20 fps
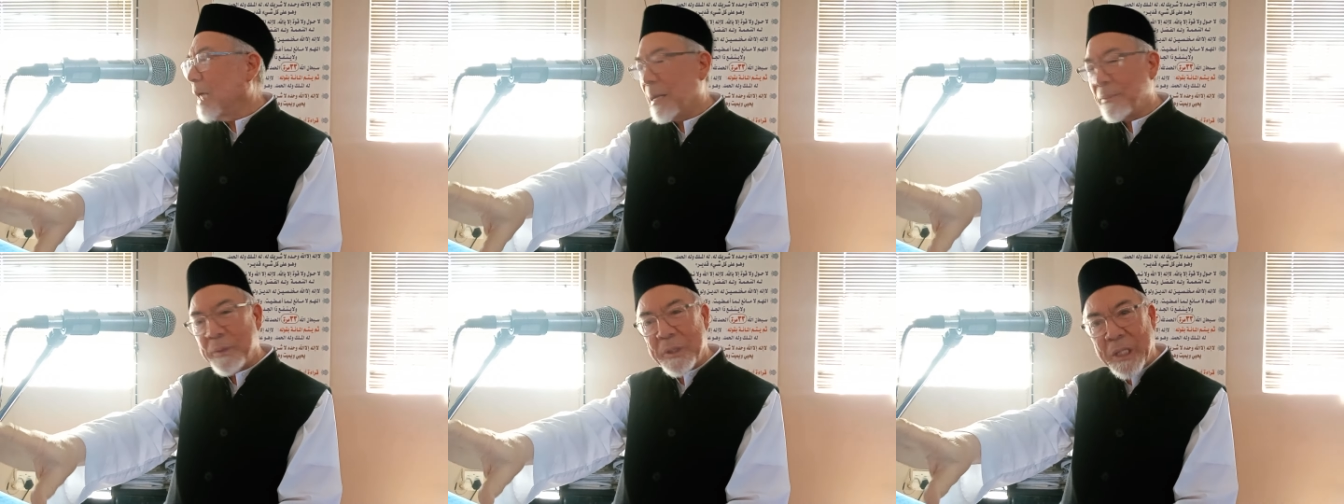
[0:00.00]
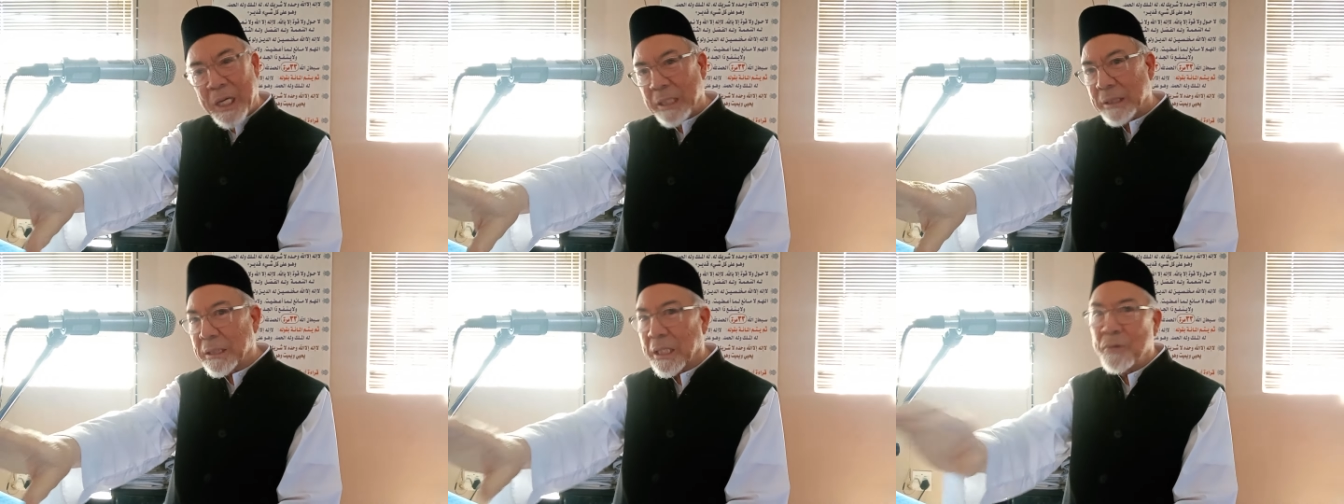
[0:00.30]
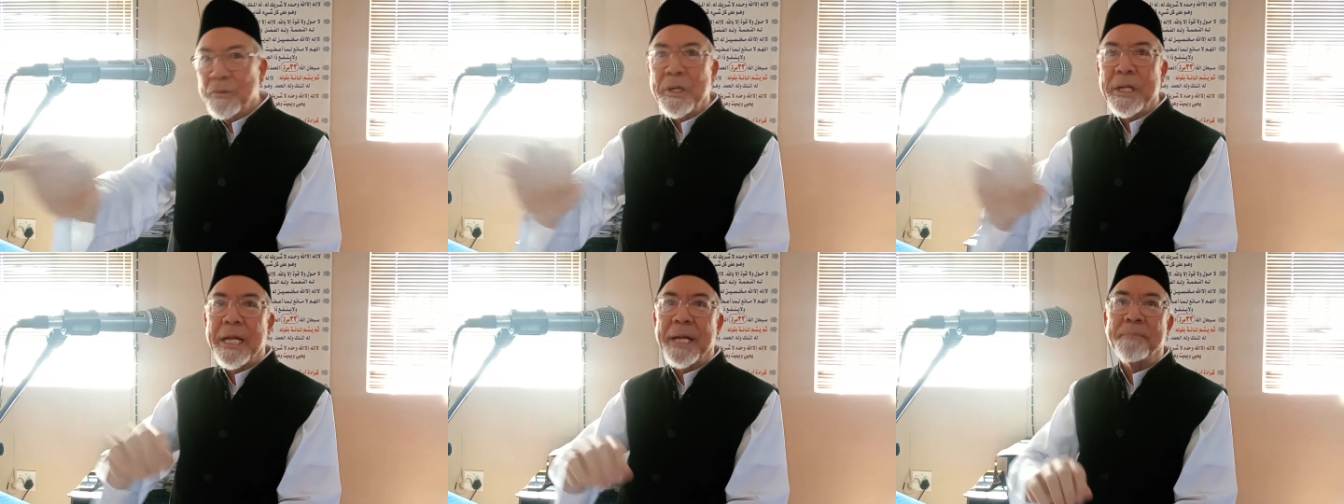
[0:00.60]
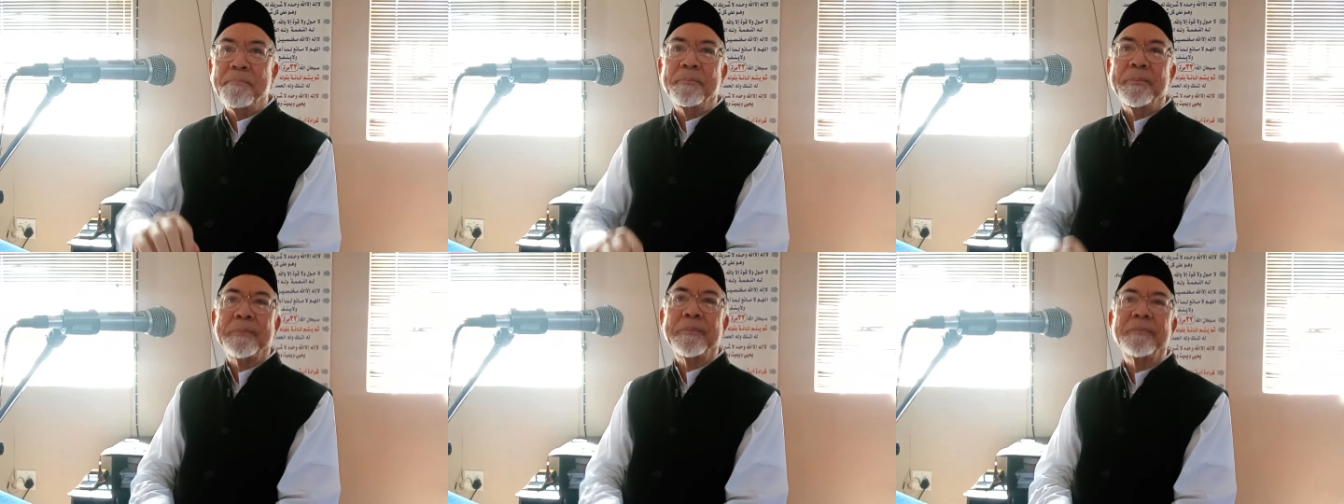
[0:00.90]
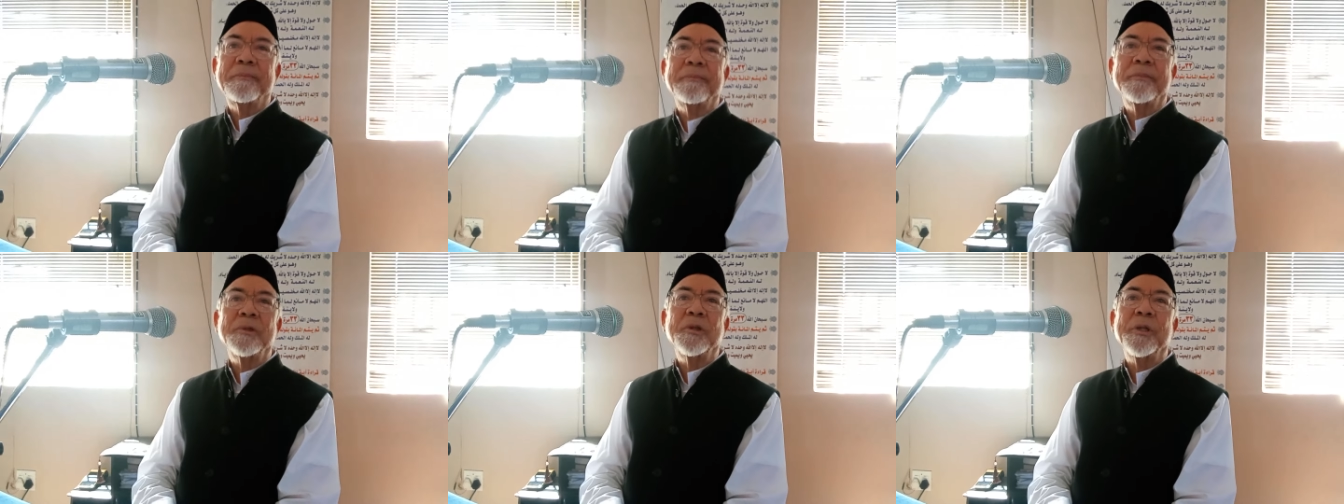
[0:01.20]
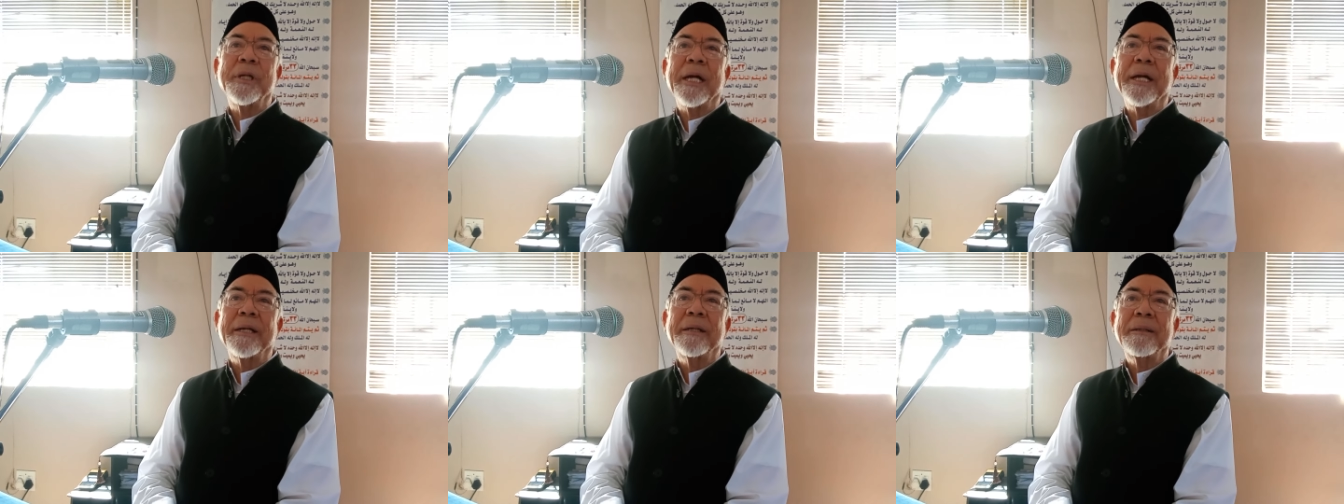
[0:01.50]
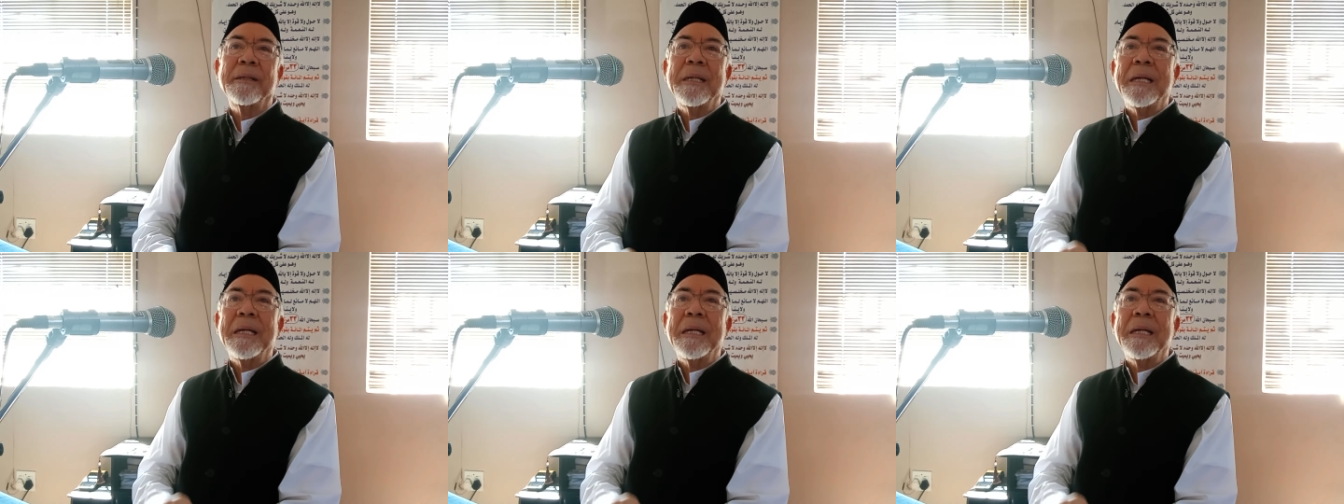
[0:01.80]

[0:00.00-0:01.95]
I'm going to ask only him today.